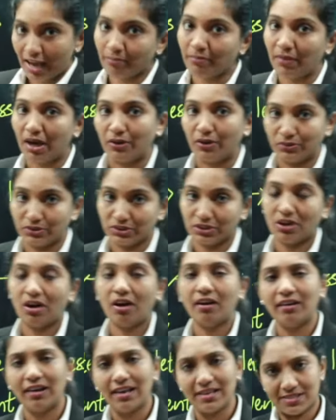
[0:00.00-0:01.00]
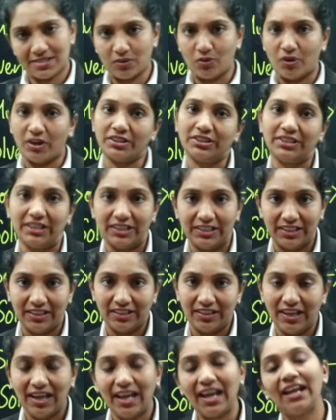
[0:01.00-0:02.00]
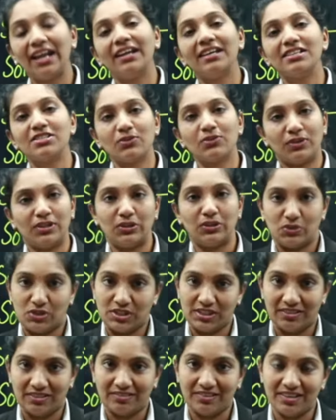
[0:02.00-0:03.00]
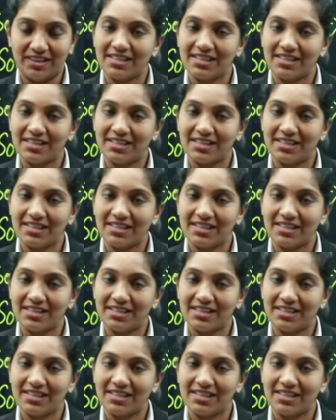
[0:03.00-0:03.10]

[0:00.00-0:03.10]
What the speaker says: amount or less quantity in a solution